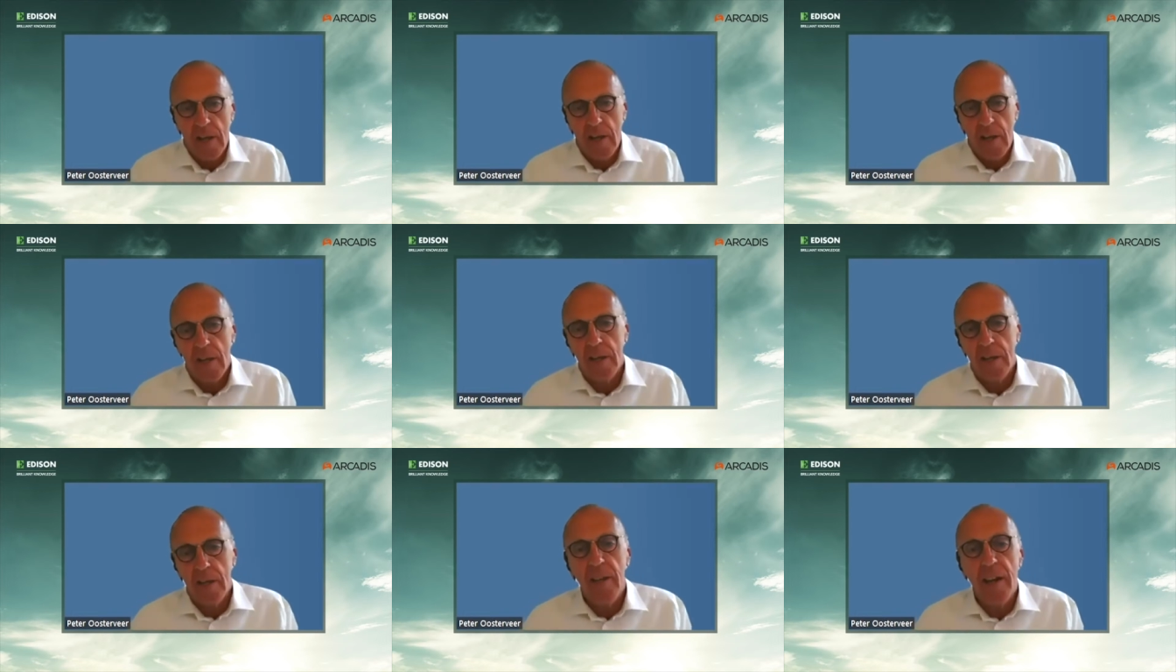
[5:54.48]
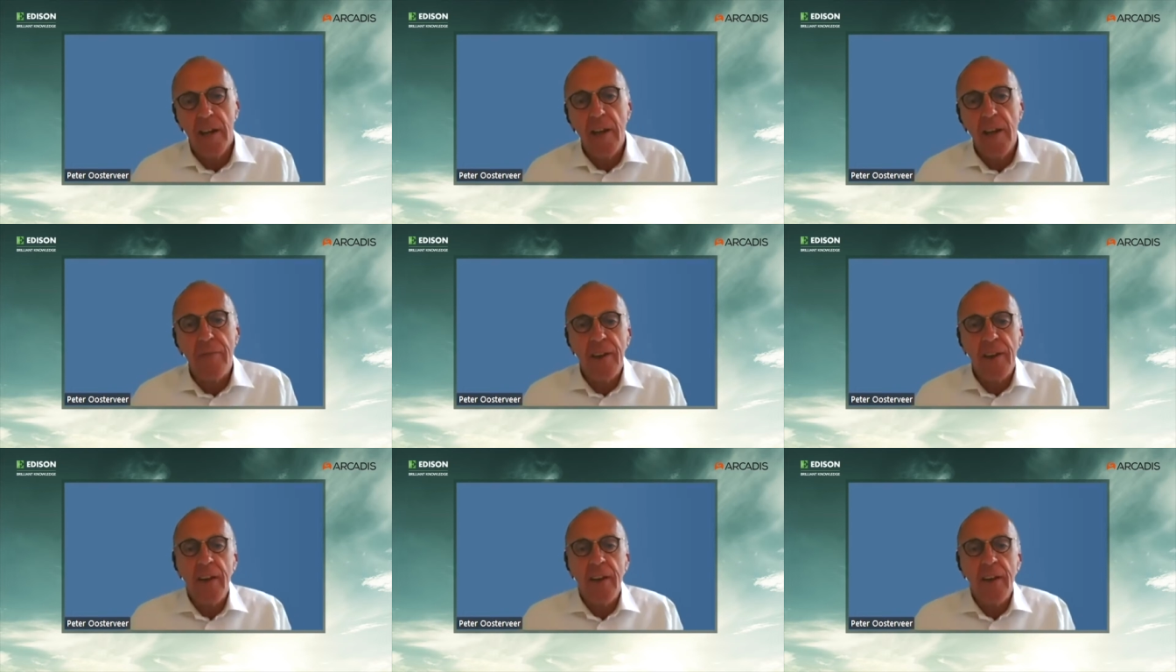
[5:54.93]
uh,
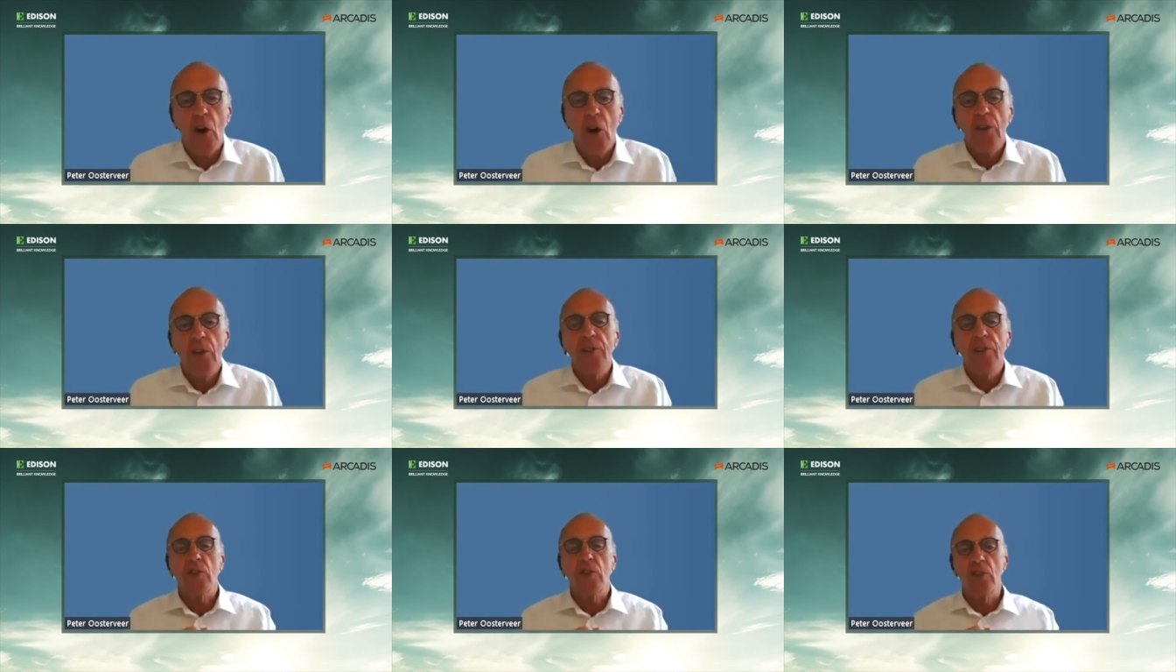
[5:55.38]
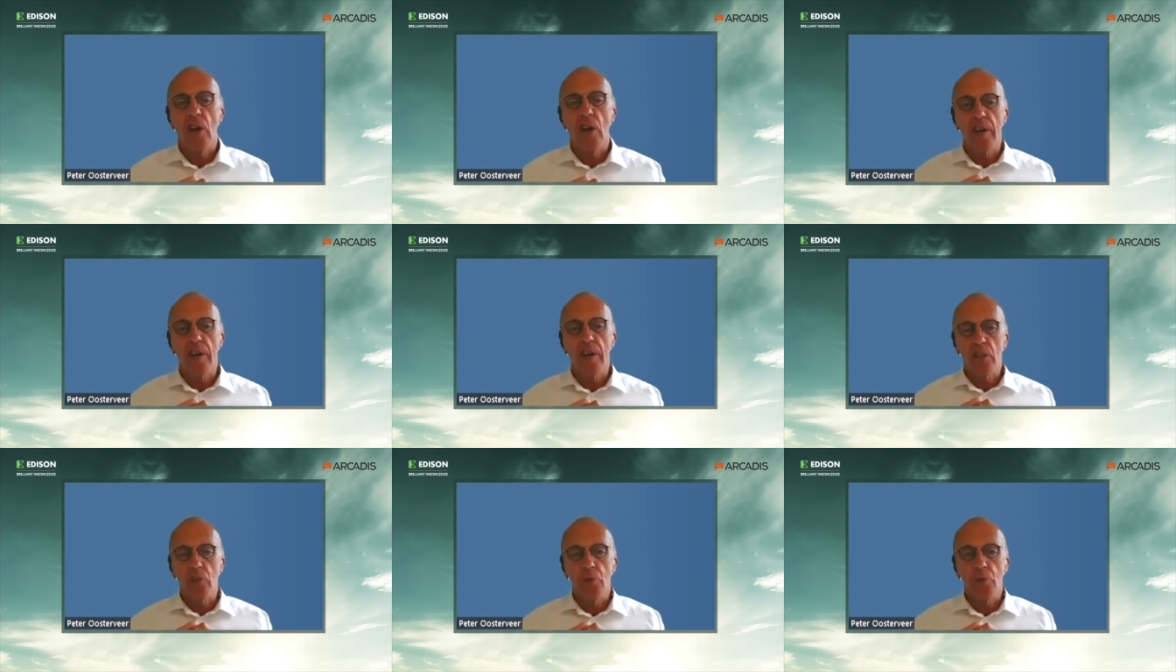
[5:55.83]
delivering on the
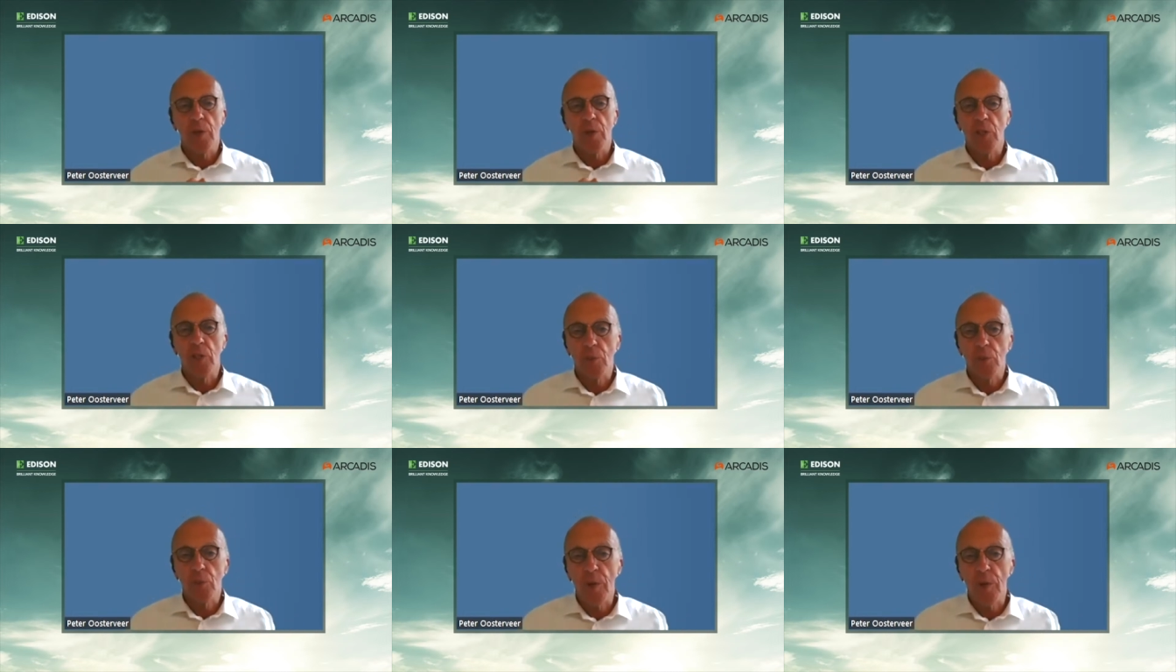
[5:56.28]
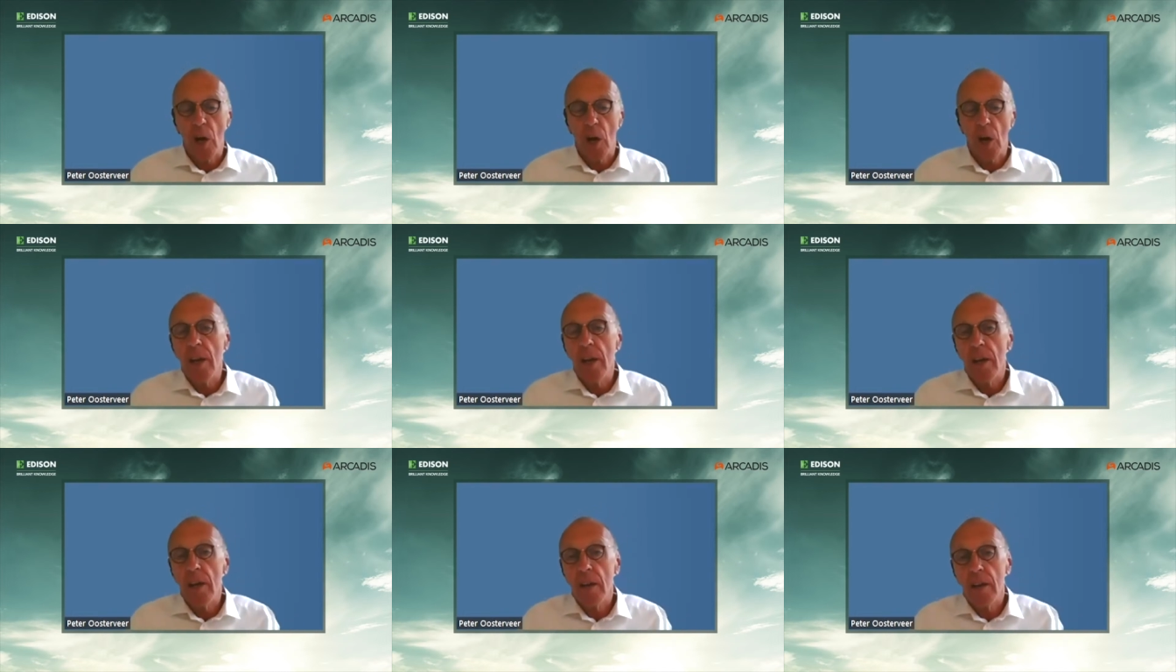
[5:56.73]
targets, which we
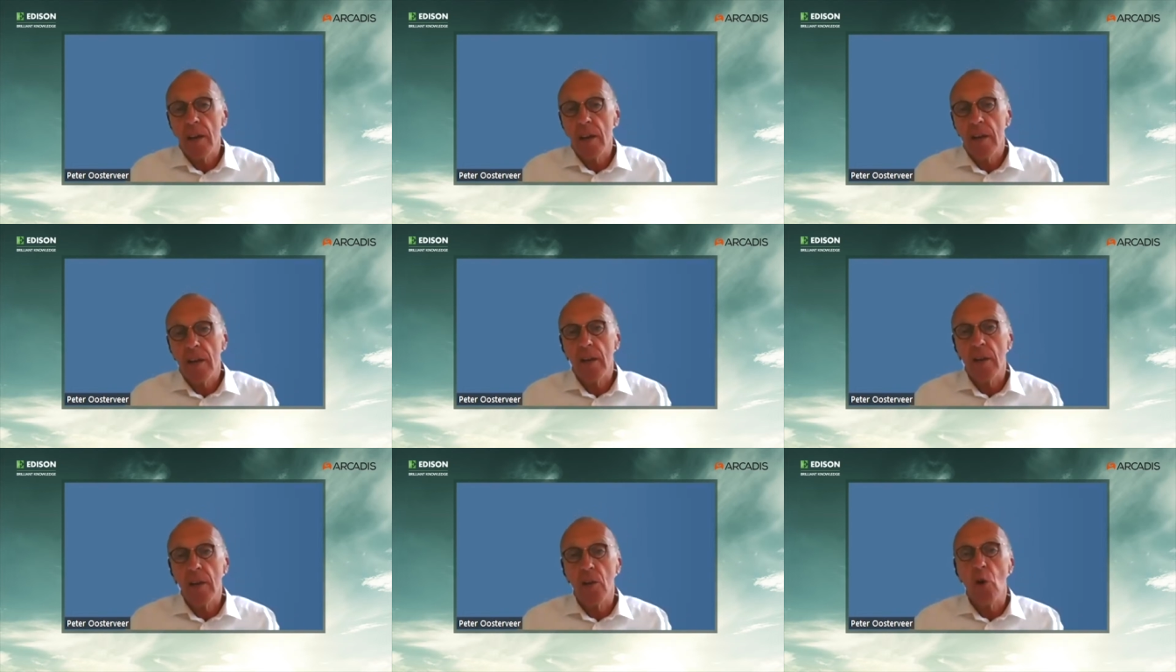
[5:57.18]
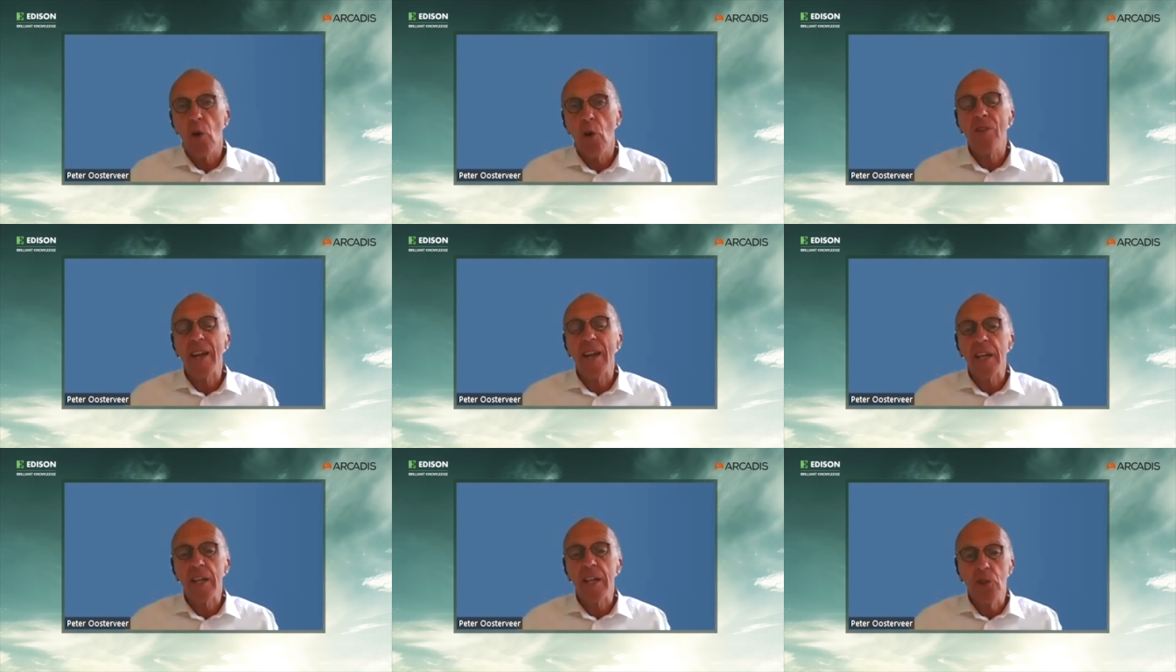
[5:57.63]
are uh,
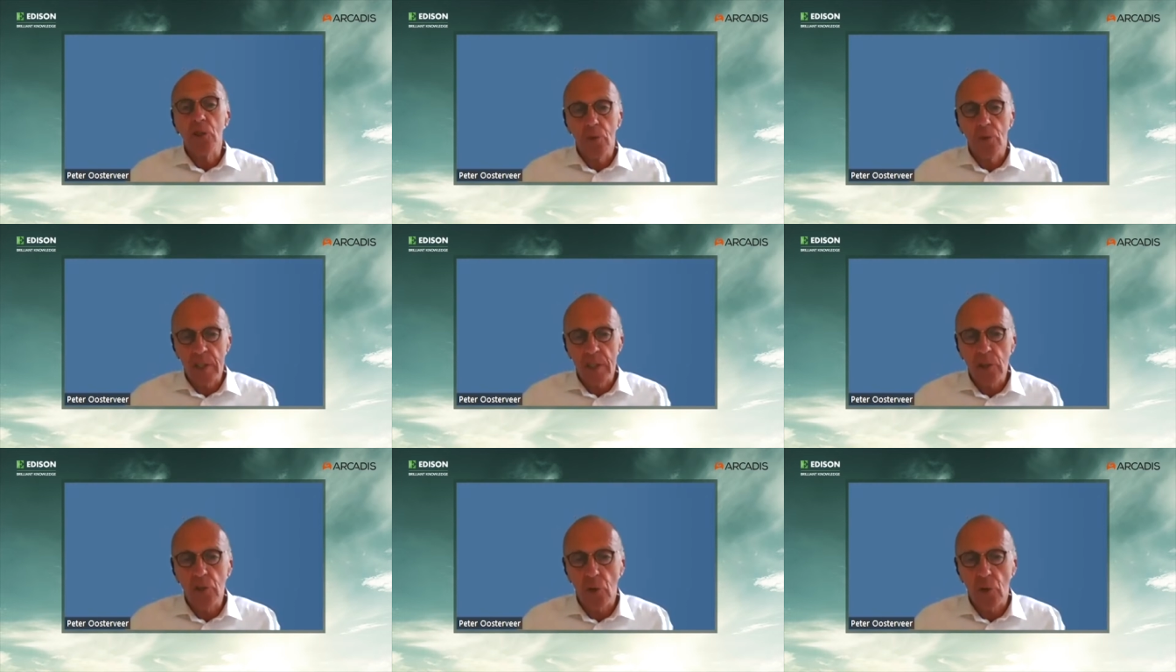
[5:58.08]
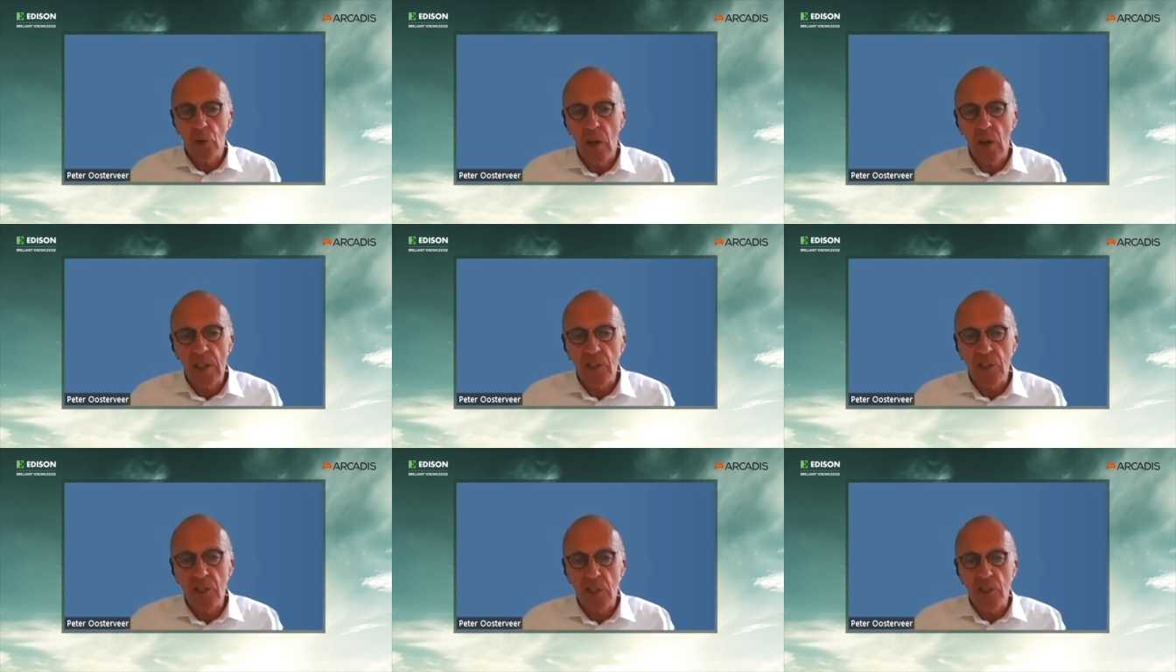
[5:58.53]
already doing to a
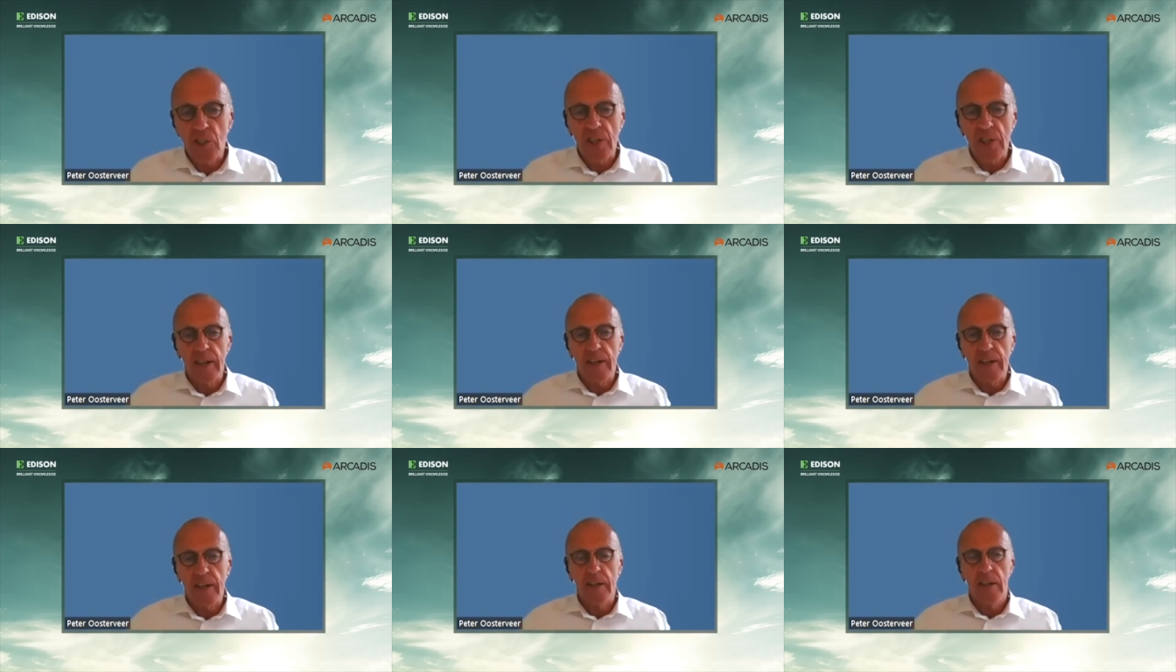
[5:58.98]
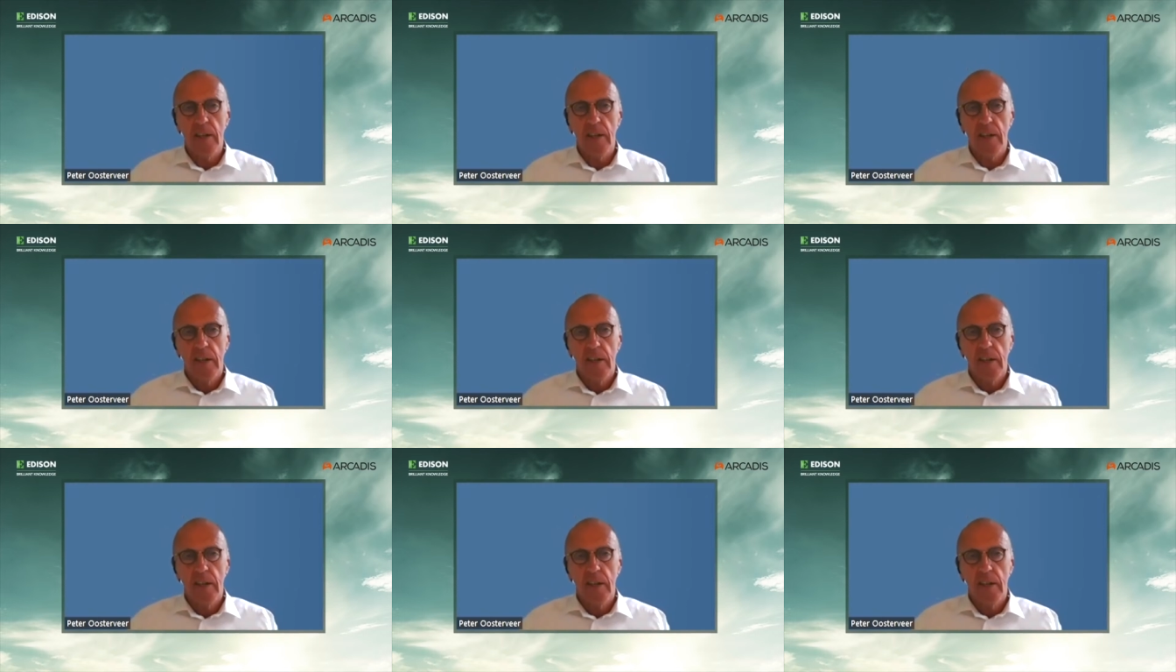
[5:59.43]
large extent,